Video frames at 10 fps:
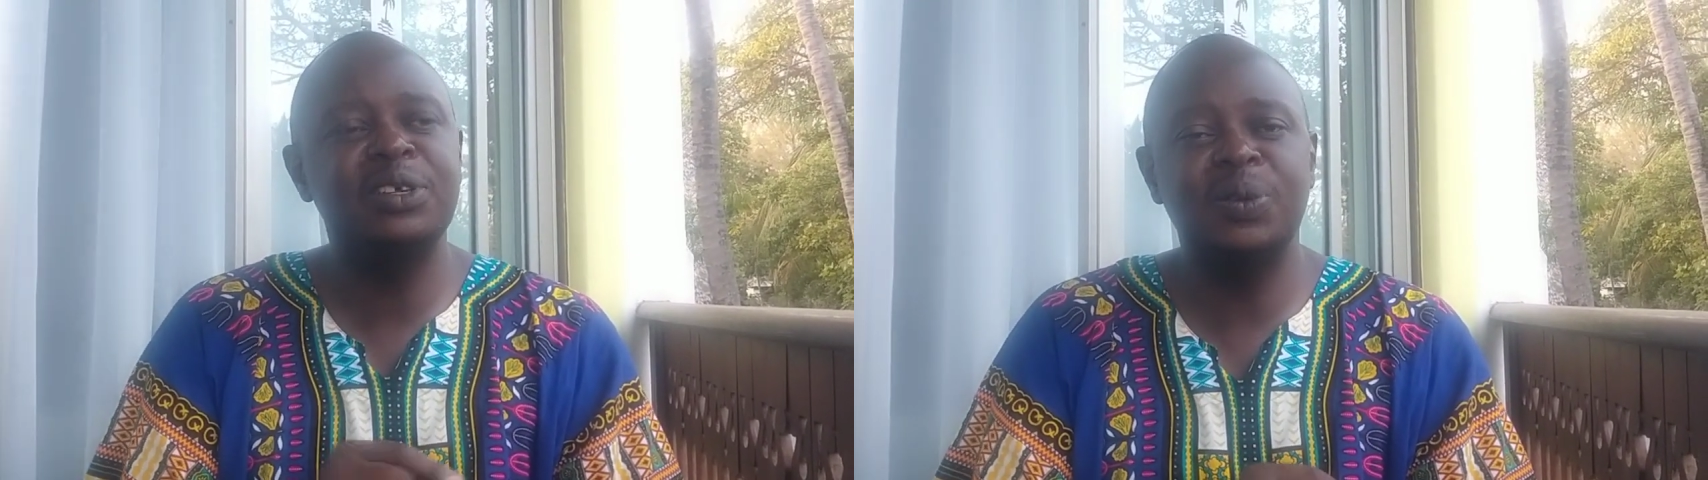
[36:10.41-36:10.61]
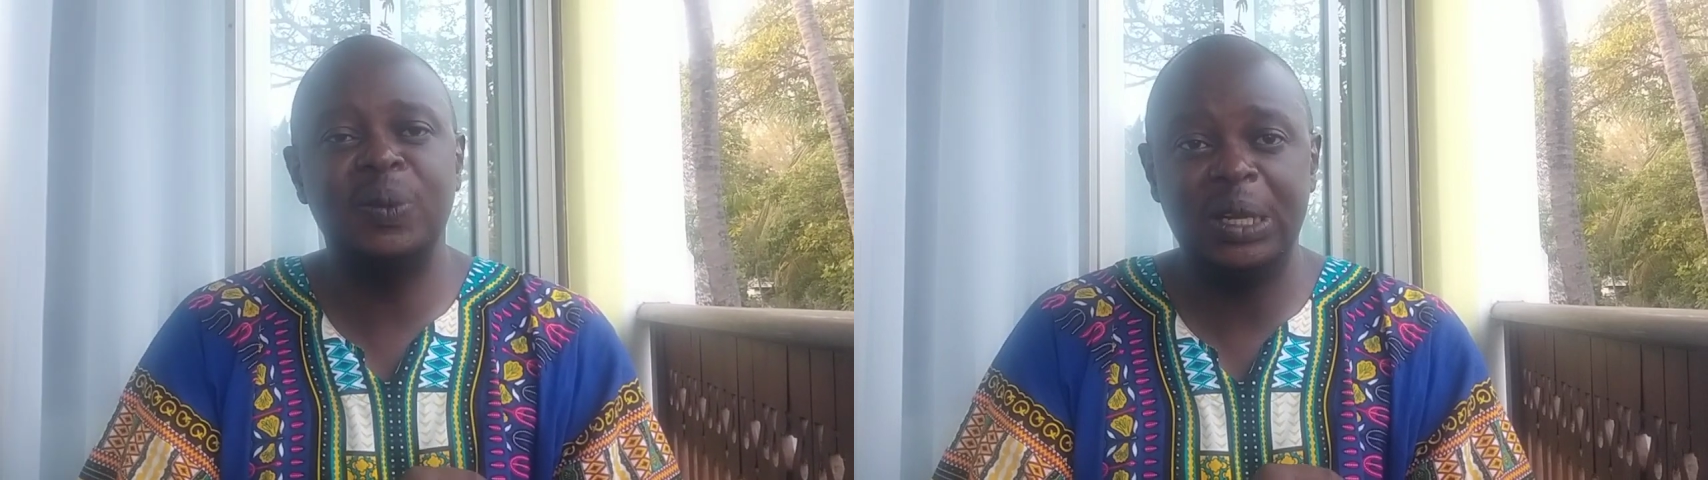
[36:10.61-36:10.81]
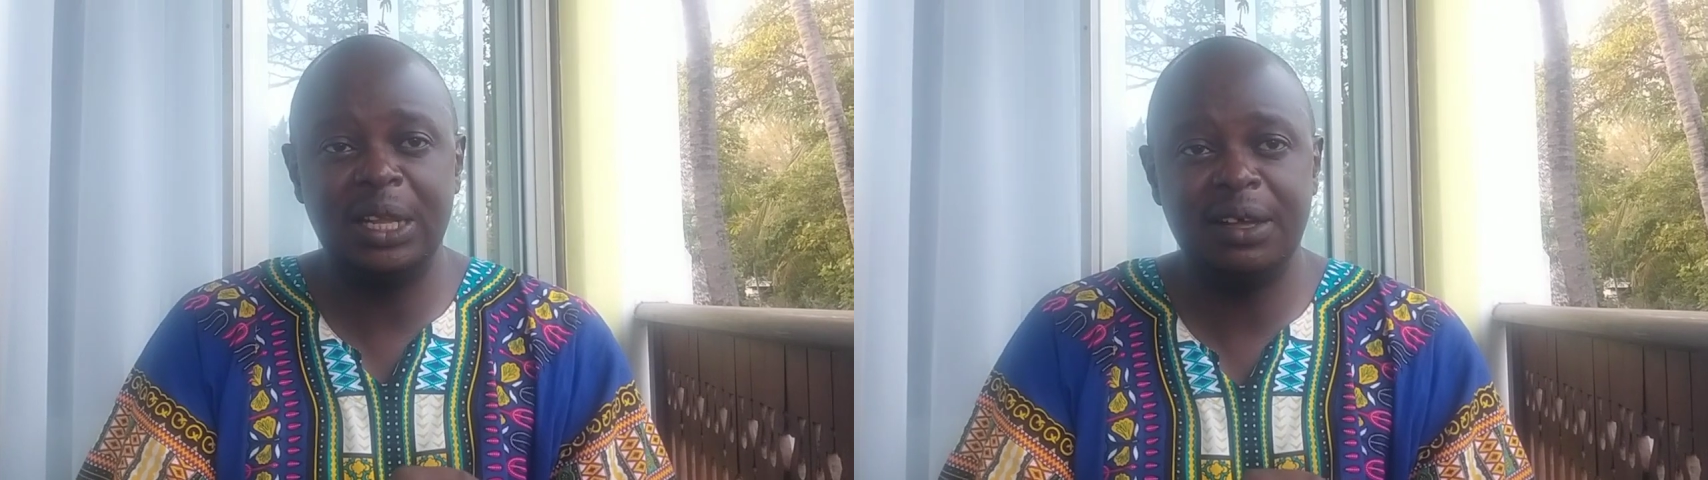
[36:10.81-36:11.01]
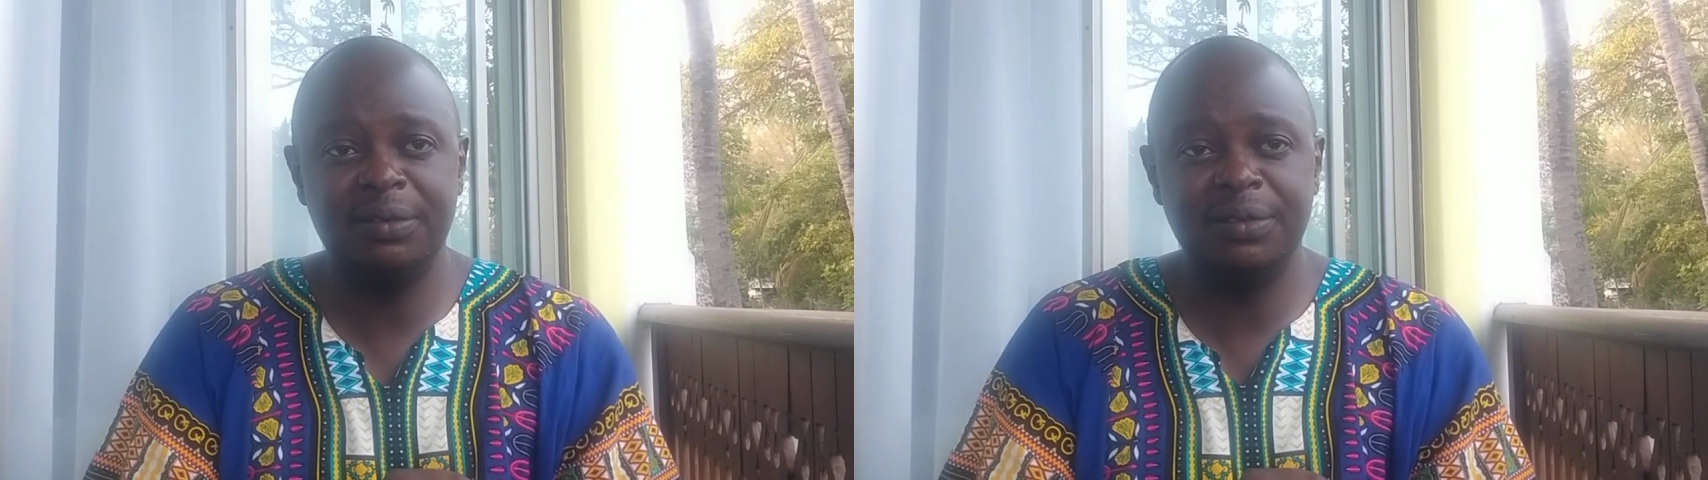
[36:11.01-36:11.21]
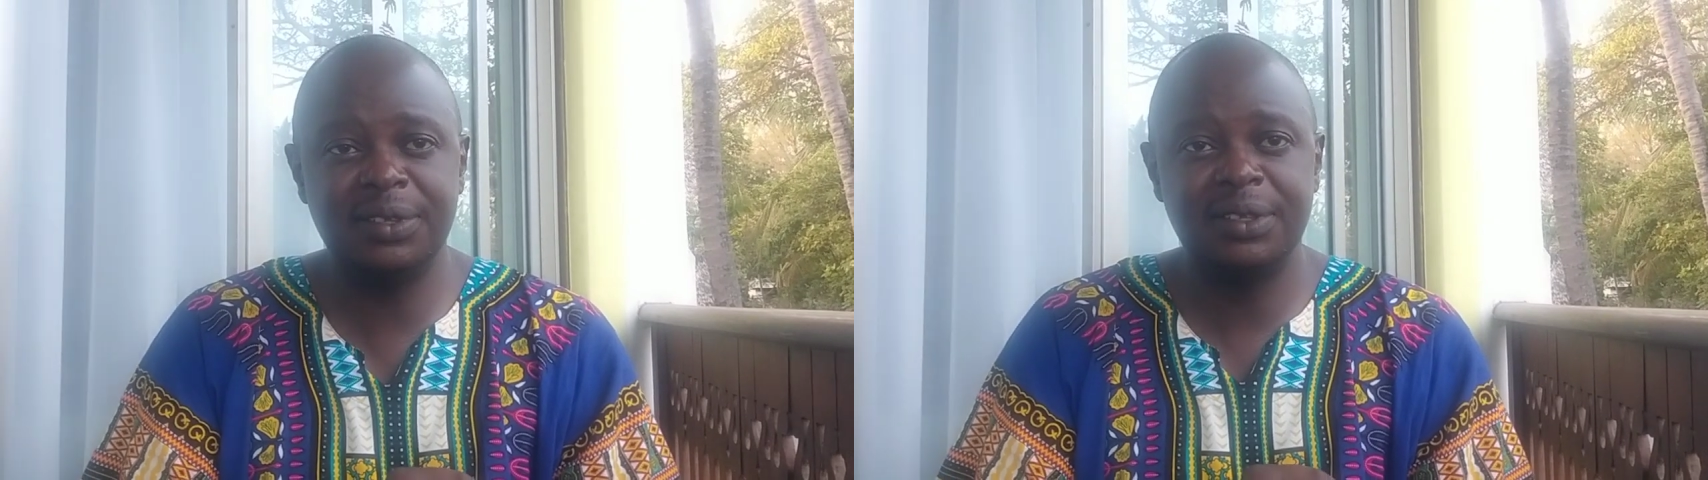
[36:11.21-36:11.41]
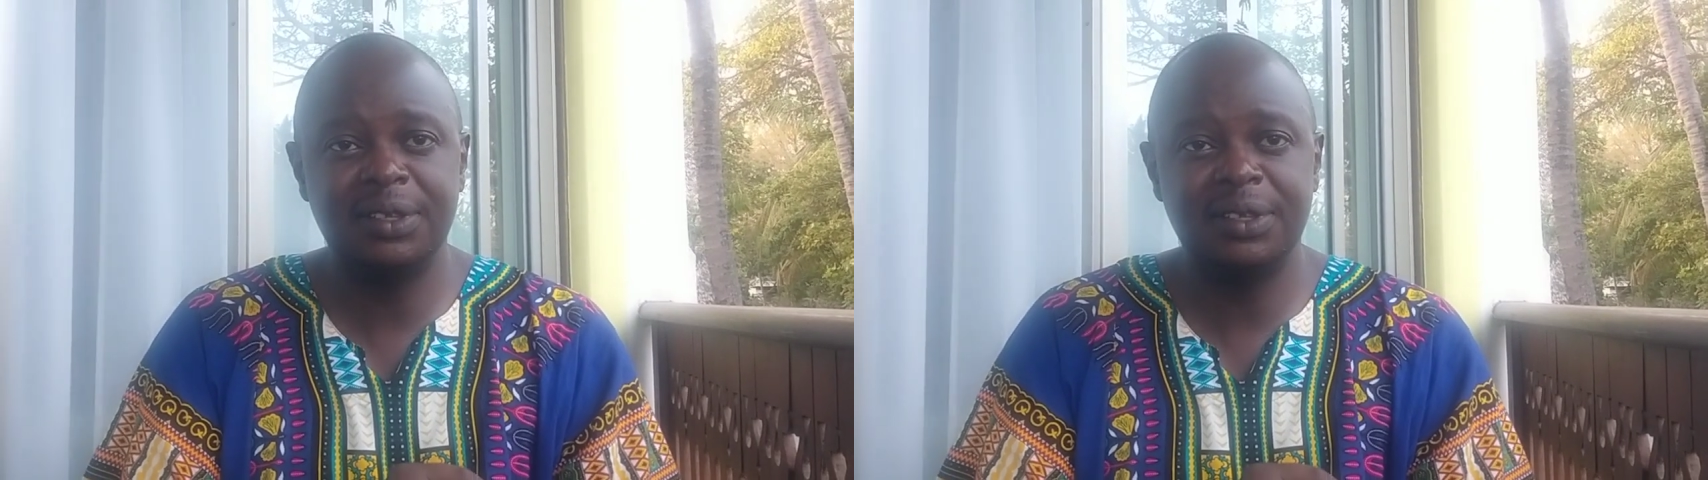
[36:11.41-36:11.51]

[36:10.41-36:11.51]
on the nerves.